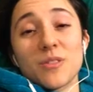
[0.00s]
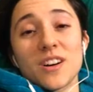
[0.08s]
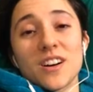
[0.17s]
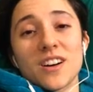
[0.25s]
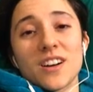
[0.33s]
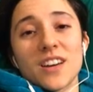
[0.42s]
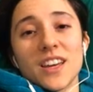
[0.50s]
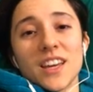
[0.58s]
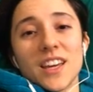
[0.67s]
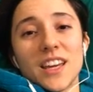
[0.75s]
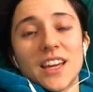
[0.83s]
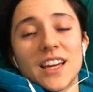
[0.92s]
all,
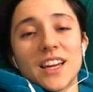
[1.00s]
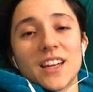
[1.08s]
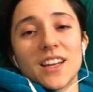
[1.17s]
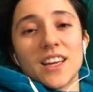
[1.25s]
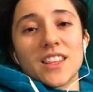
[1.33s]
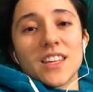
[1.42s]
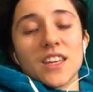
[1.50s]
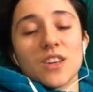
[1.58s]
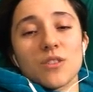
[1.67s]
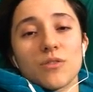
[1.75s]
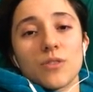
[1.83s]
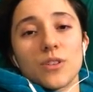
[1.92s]
and I thank
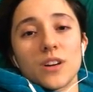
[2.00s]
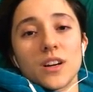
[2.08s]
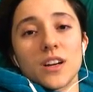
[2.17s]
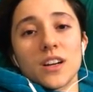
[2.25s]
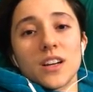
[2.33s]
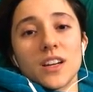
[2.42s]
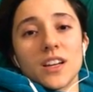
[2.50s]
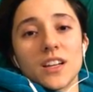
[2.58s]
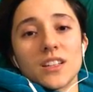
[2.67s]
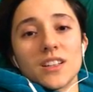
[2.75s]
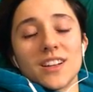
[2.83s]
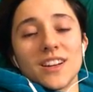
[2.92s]
you for
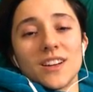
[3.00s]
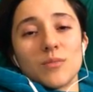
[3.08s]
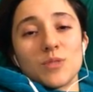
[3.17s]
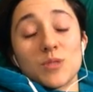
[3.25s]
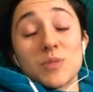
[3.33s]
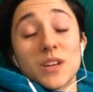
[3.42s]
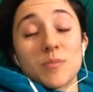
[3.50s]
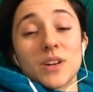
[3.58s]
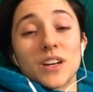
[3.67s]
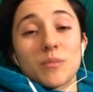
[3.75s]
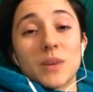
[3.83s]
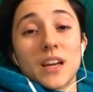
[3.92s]
just being a
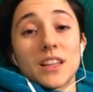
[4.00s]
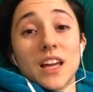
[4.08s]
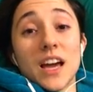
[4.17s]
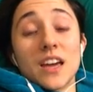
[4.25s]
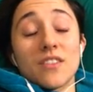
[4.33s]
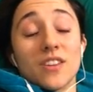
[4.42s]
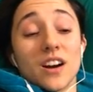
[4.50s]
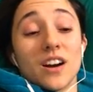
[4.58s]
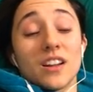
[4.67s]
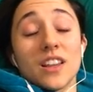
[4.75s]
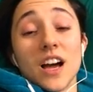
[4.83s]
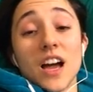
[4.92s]
part of my life,
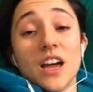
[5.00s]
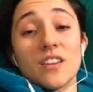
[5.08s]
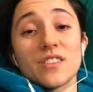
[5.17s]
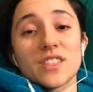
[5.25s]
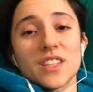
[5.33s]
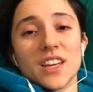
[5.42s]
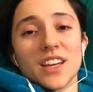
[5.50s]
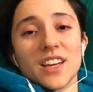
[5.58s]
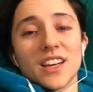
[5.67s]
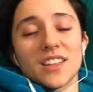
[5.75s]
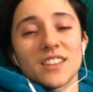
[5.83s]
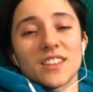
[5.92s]
our lives,
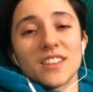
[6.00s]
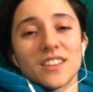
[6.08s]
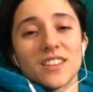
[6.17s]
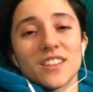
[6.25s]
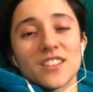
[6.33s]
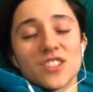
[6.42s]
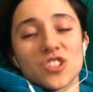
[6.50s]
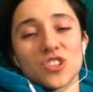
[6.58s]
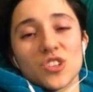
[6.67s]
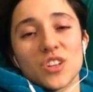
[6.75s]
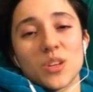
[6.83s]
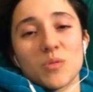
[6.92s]
and this
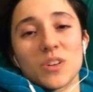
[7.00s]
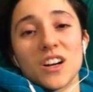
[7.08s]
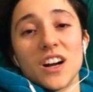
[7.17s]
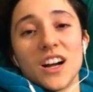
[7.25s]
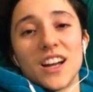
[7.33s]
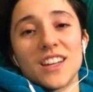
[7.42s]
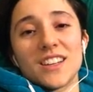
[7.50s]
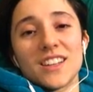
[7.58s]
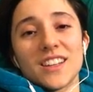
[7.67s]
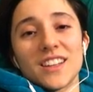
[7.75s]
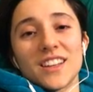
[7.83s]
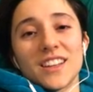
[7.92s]
journey we're on.
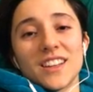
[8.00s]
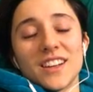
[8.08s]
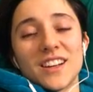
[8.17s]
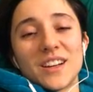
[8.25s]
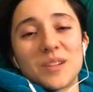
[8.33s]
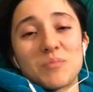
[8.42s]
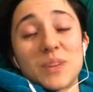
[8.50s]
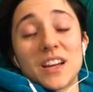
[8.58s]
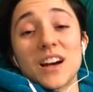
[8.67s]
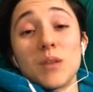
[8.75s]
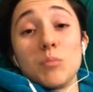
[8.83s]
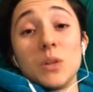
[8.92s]
May
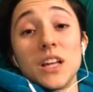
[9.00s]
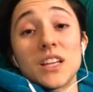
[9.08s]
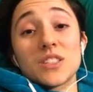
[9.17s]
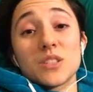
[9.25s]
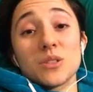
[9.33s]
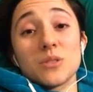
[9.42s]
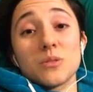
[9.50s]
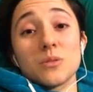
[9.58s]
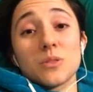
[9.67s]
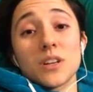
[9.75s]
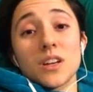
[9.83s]
God bless you,